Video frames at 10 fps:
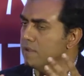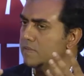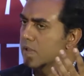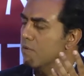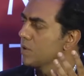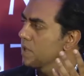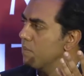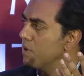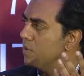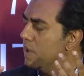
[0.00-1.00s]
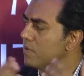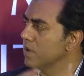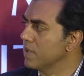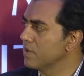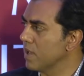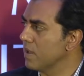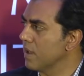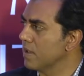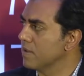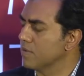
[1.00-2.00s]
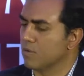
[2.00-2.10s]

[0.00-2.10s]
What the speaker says: There's still only about 12, 13 check writers.